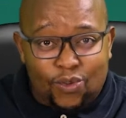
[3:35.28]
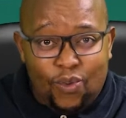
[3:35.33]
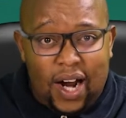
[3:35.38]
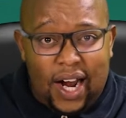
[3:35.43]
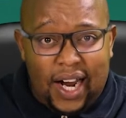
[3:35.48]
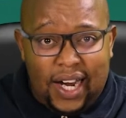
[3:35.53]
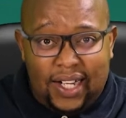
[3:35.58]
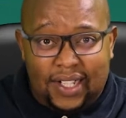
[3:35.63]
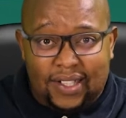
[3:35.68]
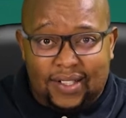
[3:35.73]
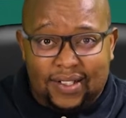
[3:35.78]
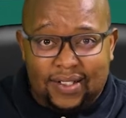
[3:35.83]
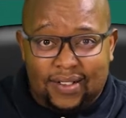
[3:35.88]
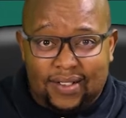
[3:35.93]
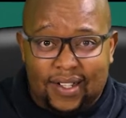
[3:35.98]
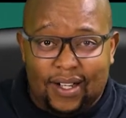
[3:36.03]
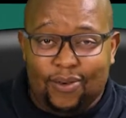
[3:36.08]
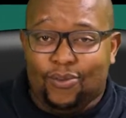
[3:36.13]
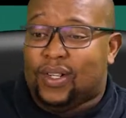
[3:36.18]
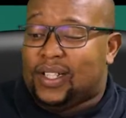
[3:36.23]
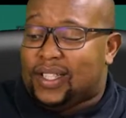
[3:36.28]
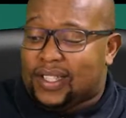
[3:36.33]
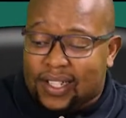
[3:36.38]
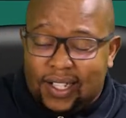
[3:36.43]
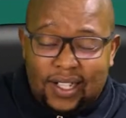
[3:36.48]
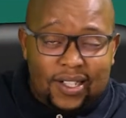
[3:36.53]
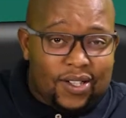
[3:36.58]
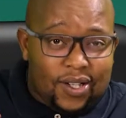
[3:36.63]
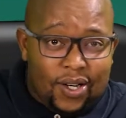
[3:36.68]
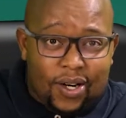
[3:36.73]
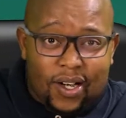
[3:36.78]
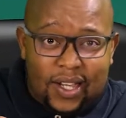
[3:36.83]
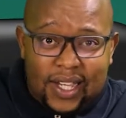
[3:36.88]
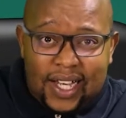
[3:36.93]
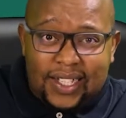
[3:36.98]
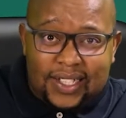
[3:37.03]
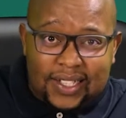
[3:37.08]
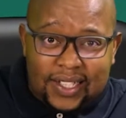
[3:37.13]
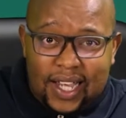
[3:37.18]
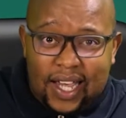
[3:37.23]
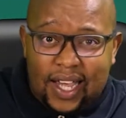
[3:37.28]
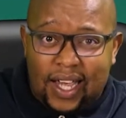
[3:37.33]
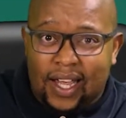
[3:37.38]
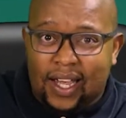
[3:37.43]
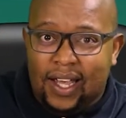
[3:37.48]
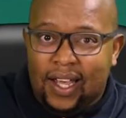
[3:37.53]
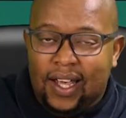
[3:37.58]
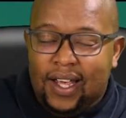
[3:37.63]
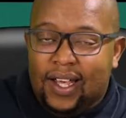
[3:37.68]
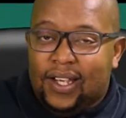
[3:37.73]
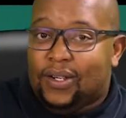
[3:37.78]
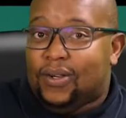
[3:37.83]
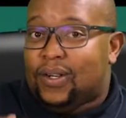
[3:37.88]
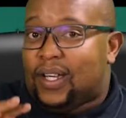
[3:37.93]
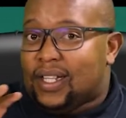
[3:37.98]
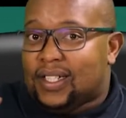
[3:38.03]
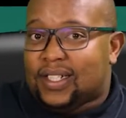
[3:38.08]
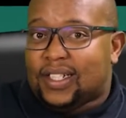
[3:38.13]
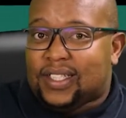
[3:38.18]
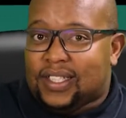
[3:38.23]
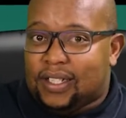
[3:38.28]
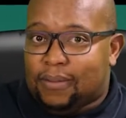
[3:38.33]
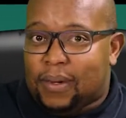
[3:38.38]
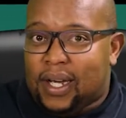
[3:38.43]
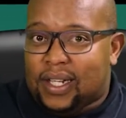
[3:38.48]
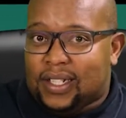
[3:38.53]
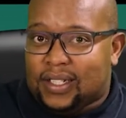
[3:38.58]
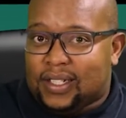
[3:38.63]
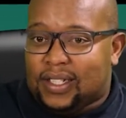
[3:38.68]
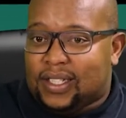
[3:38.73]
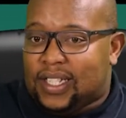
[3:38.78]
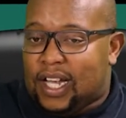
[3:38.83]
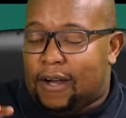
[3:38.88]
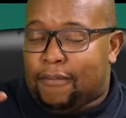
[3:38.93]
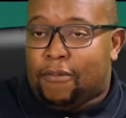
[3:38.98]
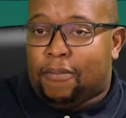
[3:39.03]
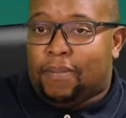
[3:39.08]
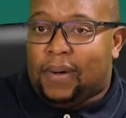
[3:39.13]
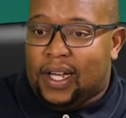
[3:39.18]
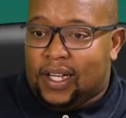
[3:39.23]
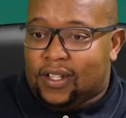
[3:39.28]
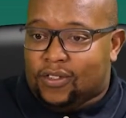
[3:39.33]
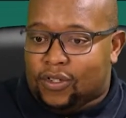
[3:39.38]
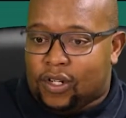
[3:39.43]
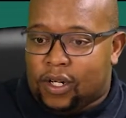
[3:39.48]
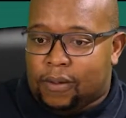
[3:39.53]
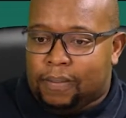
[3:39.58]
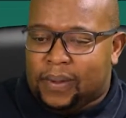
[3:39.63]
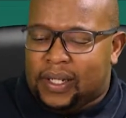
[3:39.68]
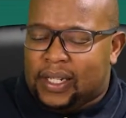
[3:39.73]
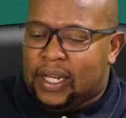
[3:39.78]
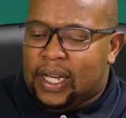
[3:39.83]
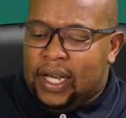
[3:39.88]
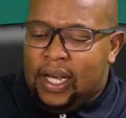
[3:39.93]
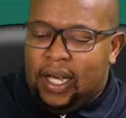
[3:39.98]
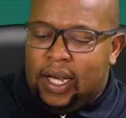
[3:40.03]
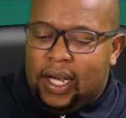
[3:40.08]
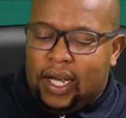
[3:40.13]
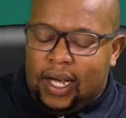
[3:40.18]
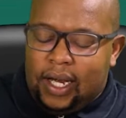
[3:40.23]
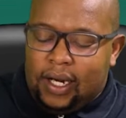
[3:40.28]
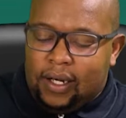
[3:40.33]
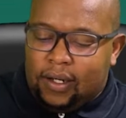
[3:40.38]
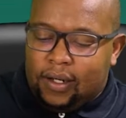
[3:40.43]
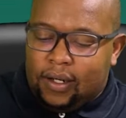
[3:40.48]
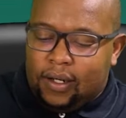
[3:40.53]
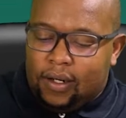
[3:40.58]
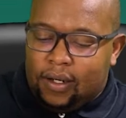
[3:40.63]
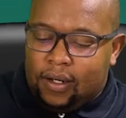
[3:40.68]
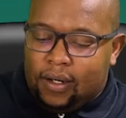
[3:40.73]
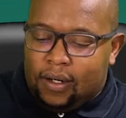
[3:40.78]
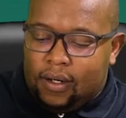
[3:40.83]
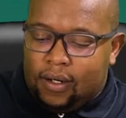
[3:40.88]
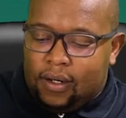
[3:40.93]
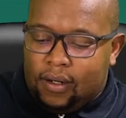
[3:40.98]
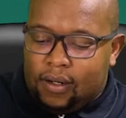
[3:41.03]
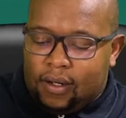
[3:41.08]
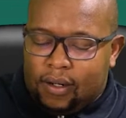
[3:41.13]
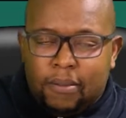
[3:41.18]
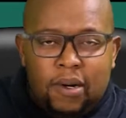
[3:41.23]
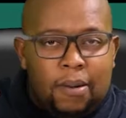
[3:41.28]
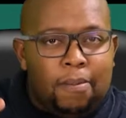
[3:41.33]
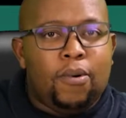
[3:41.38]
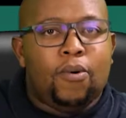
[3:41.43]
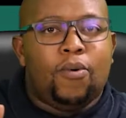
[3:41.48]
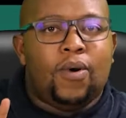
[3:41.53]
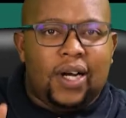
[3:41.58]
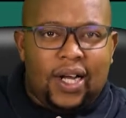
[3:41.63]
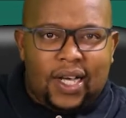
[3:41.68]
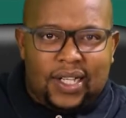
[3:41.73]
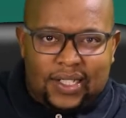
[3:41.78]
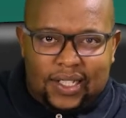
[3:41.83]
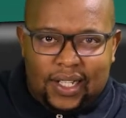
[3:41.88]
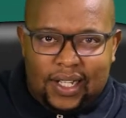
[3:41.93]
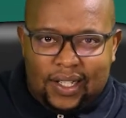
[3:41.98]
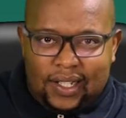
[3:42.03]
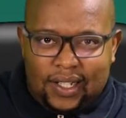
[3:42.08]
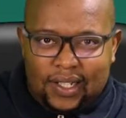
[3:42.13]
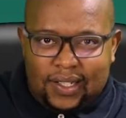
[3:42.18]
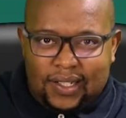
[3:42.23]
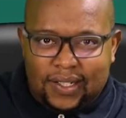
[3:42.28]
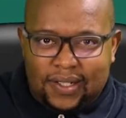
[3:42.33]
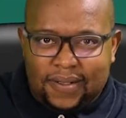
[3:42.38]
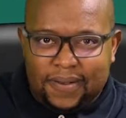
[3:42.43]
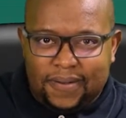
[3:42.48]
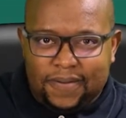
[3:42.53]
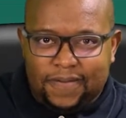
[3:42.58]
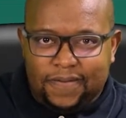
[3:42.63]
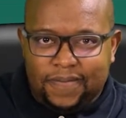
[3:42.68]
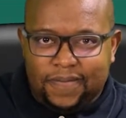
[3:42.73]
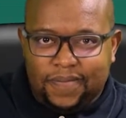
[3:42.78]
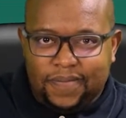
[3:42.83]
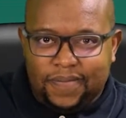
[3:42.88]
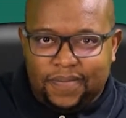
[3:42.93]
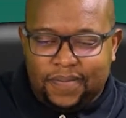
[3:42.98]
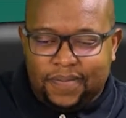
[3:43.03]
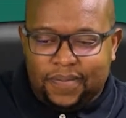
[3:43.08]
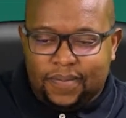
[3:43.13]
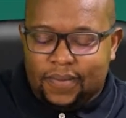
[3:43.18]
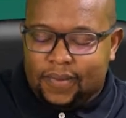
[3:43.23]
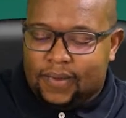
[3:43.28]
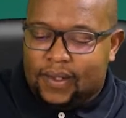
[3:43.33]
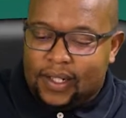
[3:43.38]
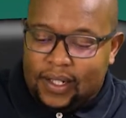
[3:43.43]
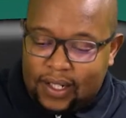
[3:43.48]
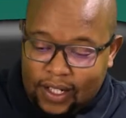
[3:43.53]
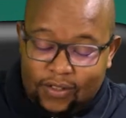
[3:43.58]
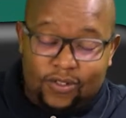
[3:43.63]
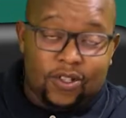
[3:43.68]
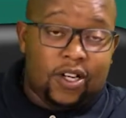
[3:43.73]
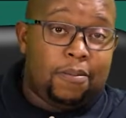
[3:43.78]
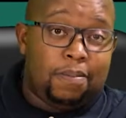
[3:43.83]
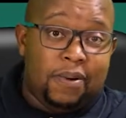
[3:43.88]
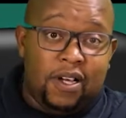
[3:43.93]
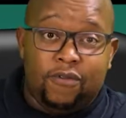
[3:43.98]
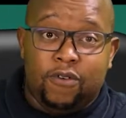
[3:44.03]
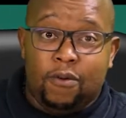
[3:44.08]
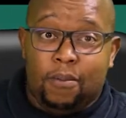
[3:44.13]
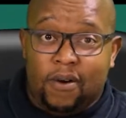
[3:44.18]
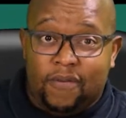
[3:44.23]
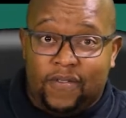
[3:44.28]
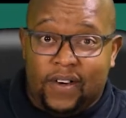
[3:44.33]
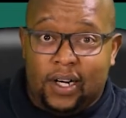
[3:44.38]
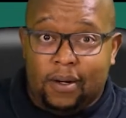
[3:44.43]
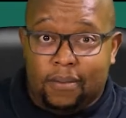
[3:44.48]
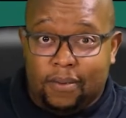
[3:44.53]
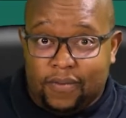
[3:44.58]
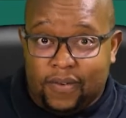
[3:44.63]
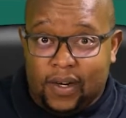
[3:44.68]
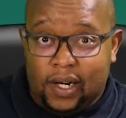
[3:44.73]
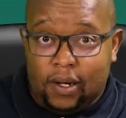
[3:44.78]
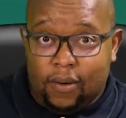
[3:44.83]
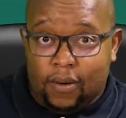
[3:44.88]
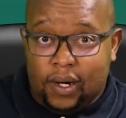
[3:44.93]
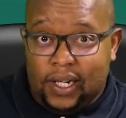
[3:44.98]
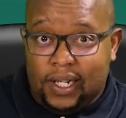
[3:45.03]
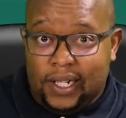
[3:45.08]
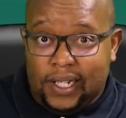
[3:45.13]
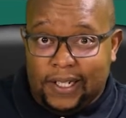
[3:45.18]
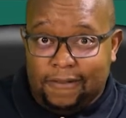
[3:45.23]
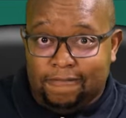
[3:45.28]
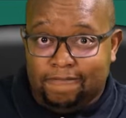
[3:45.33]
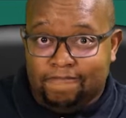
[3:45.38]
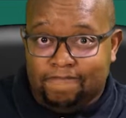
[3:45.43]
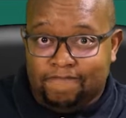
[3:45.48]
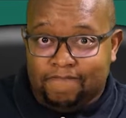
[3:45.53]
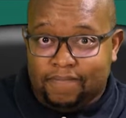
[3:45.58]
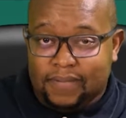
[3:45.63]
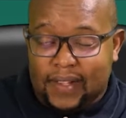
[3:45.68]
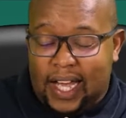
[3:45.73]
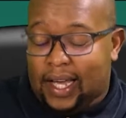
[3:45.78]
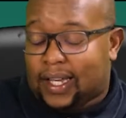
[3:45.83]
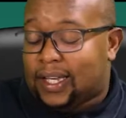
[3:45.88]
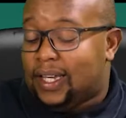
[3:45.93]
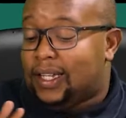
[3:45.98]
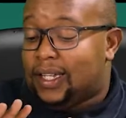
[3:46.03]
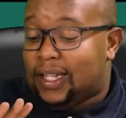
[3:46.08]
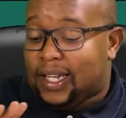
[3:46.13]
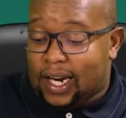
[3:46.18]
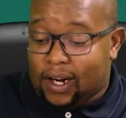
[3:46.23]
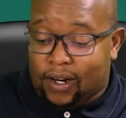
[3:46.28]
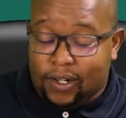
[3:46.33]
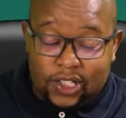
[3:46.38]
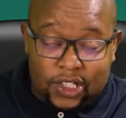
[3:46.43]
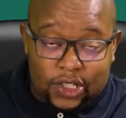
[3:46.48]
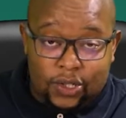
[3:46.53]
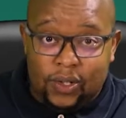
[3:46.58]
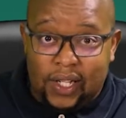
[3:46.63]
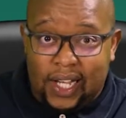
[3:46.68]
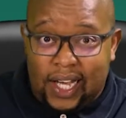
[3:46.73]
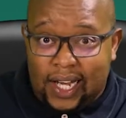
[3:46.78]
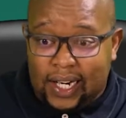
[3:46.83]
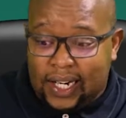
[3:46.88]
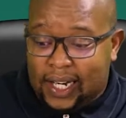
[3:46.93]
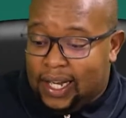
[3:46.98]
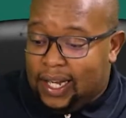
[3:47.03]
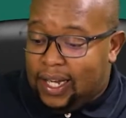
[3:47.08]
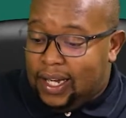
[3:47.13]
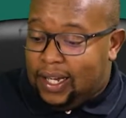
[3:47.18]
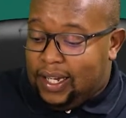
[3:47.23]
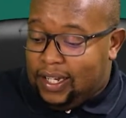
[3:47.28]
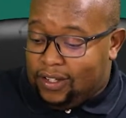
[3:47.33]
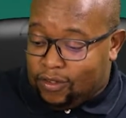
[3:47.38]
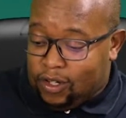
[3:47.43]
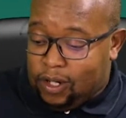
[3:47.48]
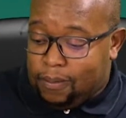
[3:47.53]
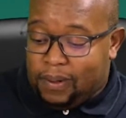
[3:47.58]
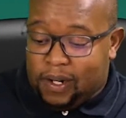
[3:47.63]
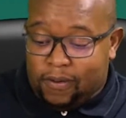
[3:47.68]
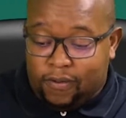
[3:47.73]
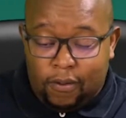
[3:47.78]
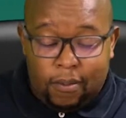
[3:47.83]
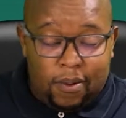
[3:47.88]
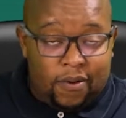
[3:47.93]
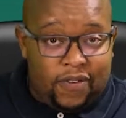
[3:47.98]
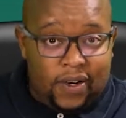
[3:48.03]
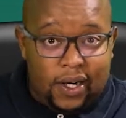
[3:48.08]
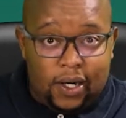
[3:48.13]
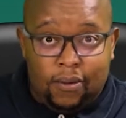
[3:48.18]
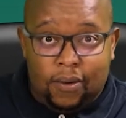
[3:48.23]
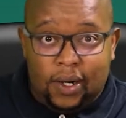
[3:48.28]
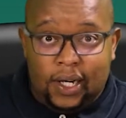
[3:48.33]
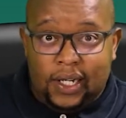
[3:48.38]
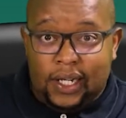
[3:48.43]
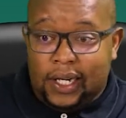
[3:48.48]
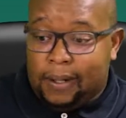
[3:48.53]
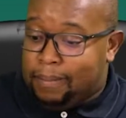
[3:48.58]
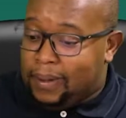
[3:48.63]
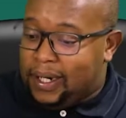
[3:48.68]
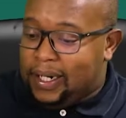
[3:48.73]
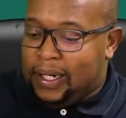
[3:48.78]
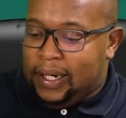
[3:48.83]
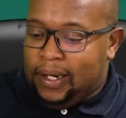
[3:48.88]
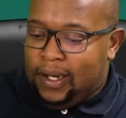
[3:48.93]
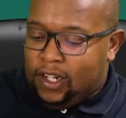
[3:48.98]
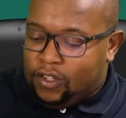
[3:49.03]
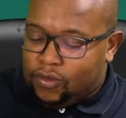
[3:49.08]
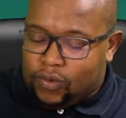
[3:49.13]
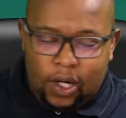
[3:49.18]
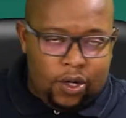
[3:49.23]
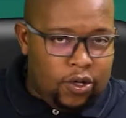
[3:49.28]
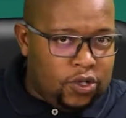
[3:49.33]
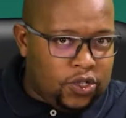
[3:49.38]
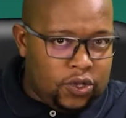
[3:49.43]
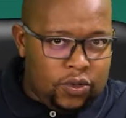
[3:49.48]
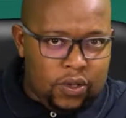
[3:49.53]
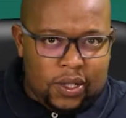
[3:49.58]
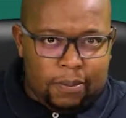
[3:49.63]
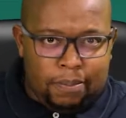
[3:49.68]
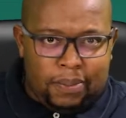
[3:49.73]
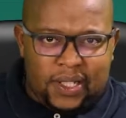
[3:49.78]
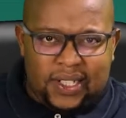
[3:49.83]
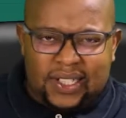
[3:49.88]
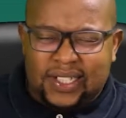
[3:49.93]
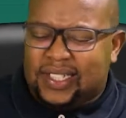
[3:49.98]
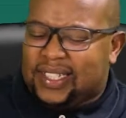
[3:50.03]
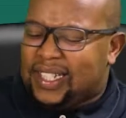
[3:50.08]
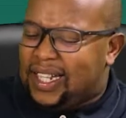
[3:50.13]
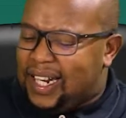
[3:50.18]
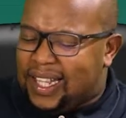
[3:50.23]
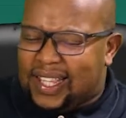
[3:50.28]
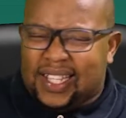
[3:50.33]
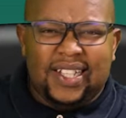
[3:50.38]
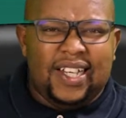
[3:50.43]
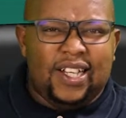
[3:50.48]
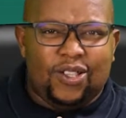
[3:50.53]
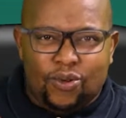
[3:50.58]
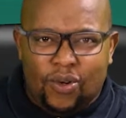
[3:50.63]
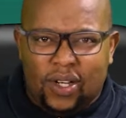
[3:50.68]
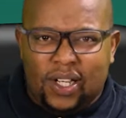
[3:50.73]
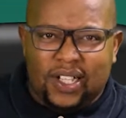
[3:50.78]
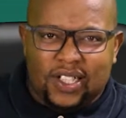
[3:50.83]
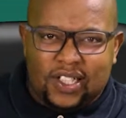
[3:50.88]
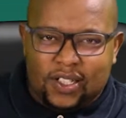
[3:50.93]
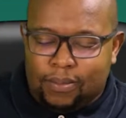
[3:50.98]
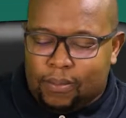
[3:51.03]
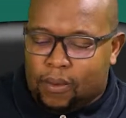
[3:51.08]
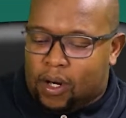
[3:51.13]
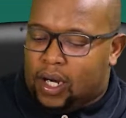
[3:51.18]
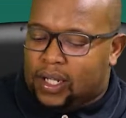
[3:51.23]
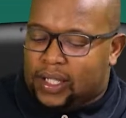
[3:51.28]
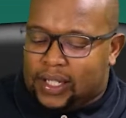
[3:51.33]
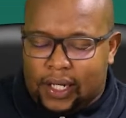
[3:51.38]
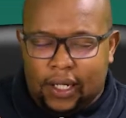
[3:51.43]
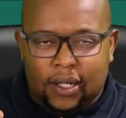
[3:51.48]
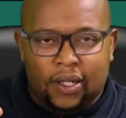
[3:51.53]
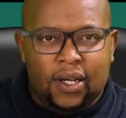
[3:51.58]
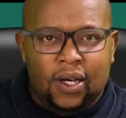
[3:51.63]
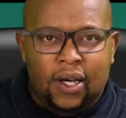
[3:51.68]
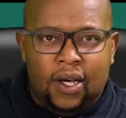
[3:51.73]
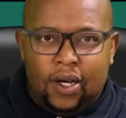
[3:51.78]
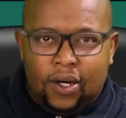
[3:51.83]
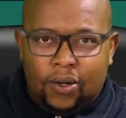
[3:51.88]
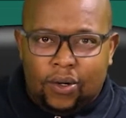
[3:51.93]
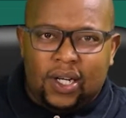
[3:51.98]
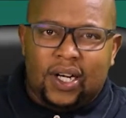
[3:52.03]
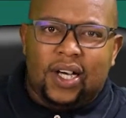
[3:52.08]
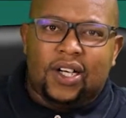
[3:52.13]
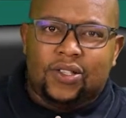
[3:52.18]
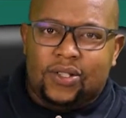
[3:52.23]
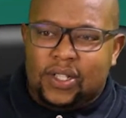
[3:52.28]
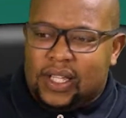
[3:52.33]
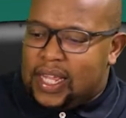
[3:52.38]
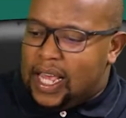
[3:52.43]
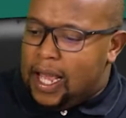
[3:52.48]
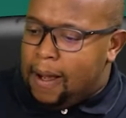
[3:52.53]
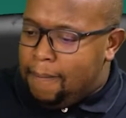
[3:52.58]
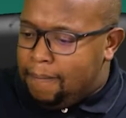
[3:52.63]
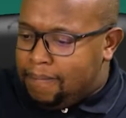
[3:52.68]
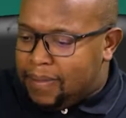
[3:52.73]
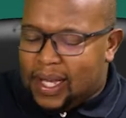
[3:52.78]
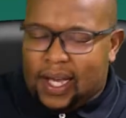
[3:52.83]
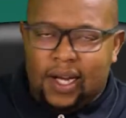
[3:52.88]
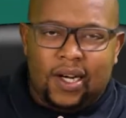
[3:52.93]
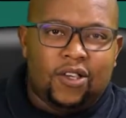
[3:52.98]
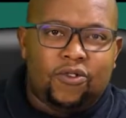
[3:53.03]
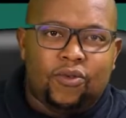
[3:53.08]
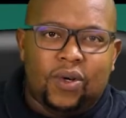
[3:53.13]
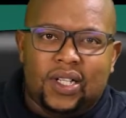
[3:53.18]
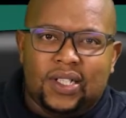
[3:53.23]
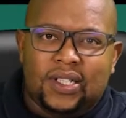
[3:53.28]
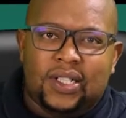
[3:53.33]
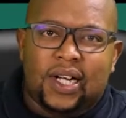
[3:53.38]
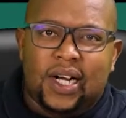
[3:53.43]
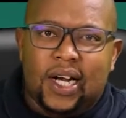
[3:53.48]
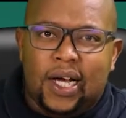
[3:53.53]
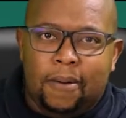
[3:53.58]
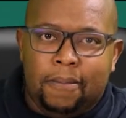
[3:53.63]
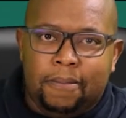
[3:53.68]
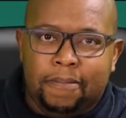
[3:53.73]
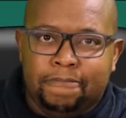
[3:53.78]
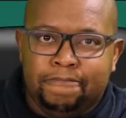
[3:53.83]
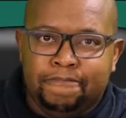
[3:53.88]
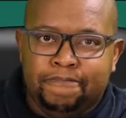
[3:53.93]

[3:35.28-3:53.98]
right, and with Dylan Kerr, that's there. You can just imagine the type of player he's going to be. And remember when I say this, he's going to play for Bafana Bafana one day. I can guarantee you that he's going to play for Bafana one day. But Swallows doing business, and I think they're doing it smart. And good luck to them, and as well as the club.